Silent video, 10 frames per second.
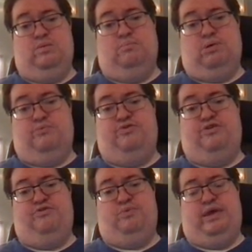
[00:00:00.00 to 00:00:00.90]
But
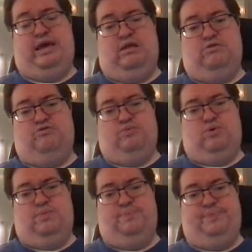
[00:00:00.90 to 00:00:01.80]
these we can
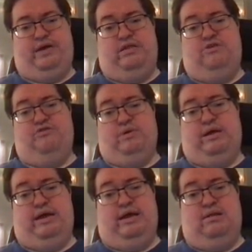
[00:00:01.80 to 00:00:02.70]
control. And these are,
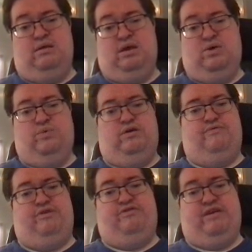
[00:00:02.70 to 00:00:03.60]
again, we have
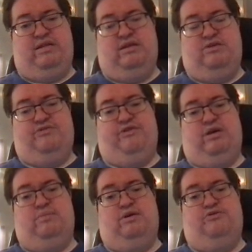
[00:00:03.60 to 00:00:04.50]
exactly the
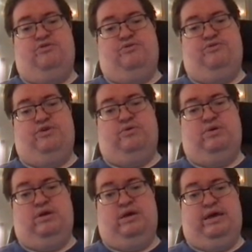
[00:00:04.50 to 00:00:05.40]
same issues
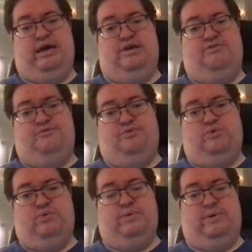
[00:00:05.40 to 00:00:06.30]
here as
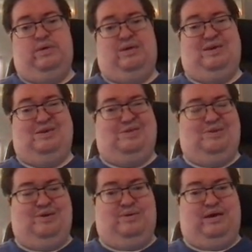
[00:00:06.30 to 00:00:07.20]
for
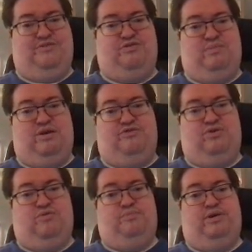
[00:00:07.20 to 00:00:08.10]

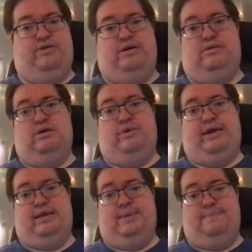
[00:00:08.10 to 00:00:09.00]
estimation of beta directly.